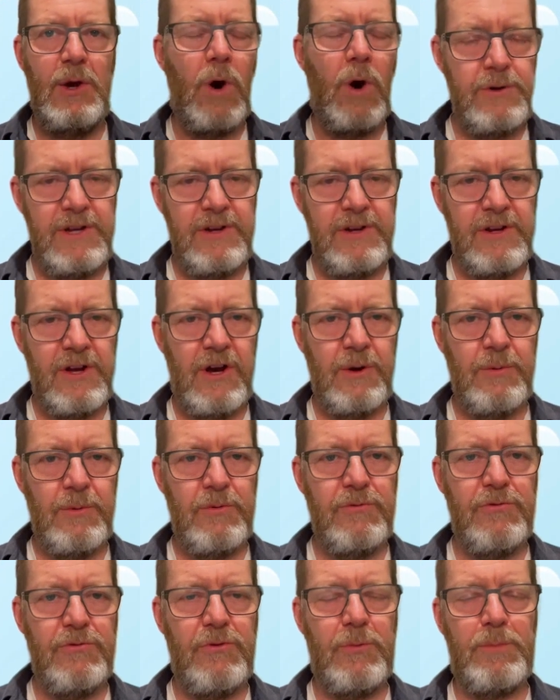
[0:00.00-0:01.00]
We'll
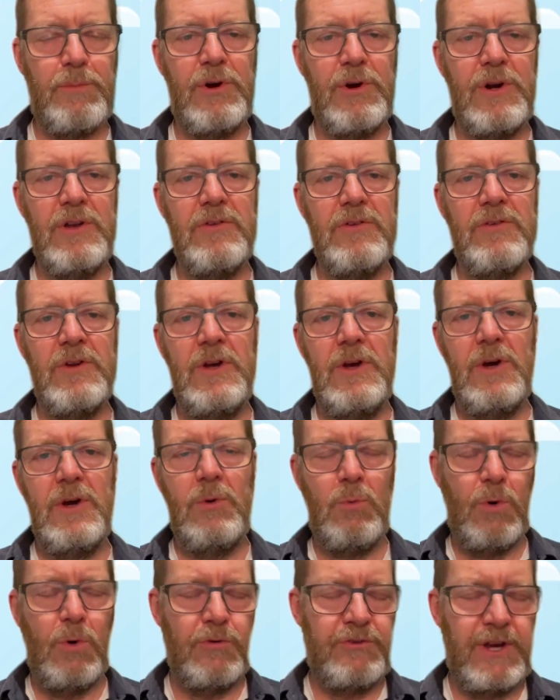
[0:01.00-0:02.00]
explain why
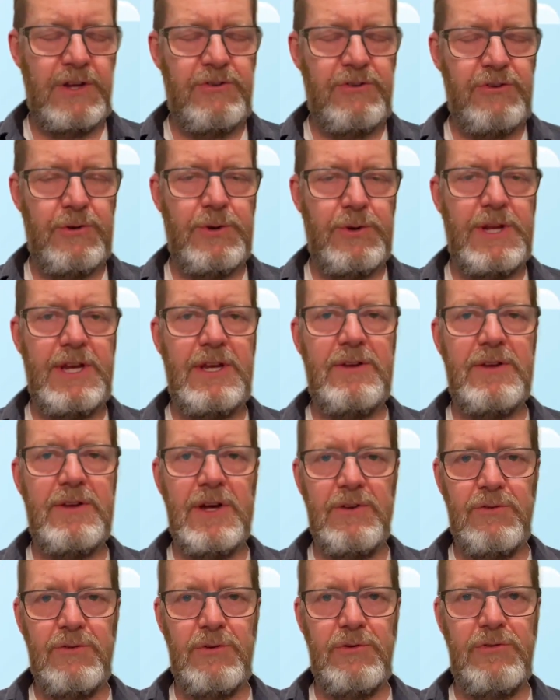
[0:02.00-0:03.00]
you need a carbon
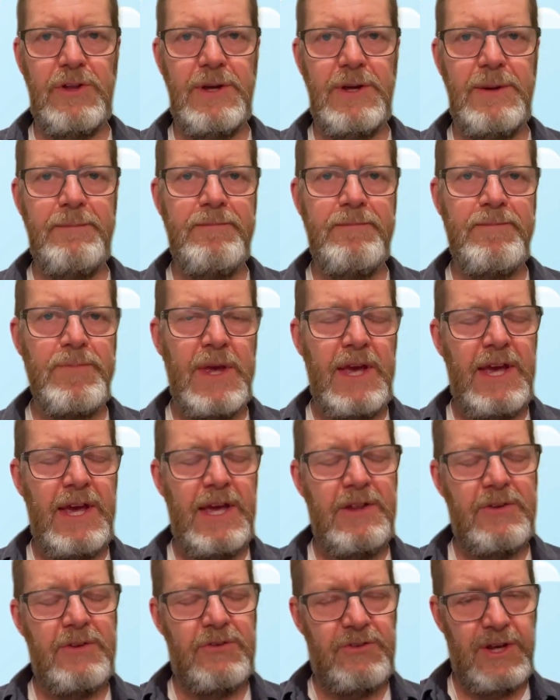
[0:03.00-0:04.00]
footprint, what data you
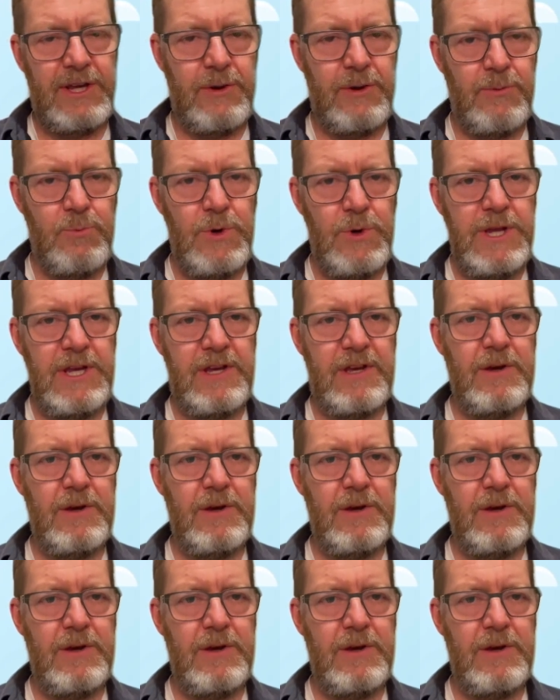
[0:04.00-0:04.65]
need, that sort of thing.